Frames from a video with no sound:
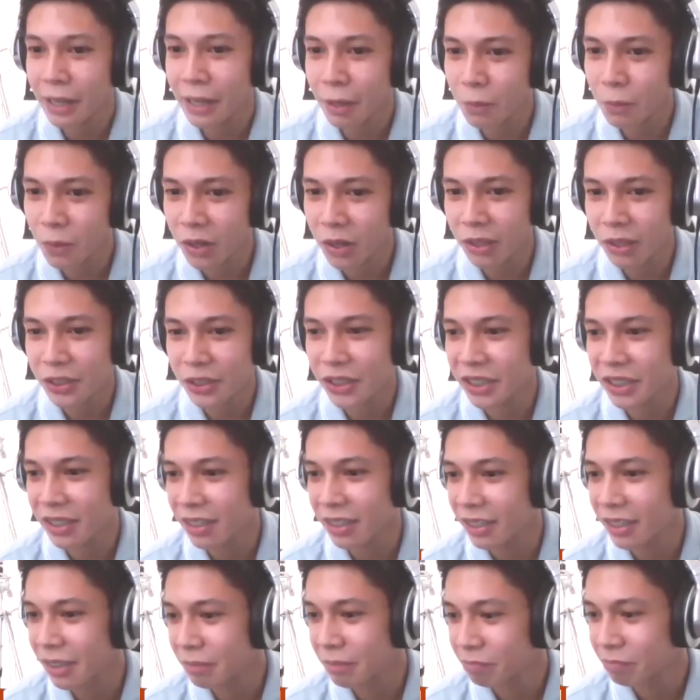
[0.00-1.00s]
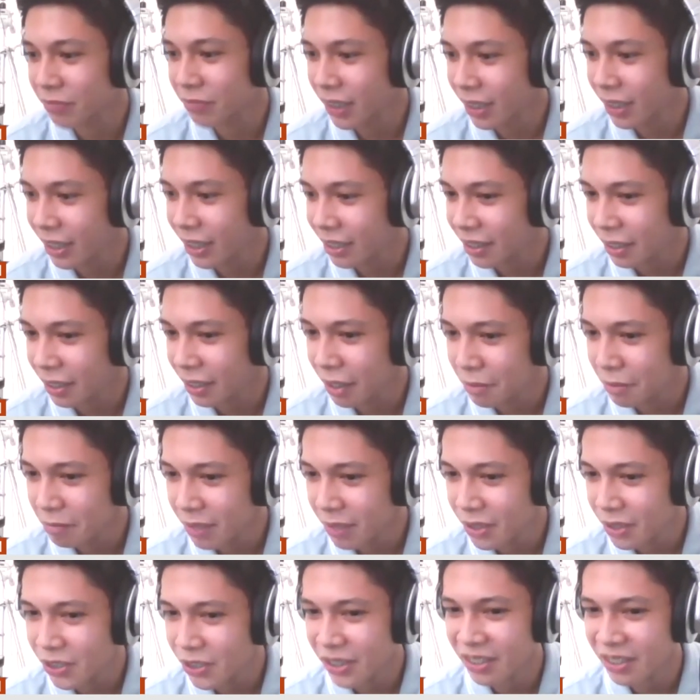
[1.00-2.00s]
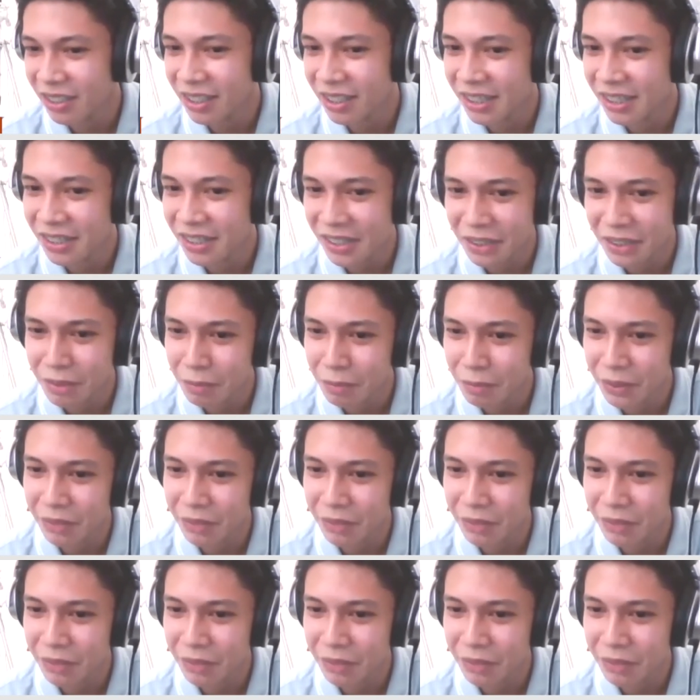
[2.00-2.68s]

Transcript: that I watched, um, I think I've mentioned this in the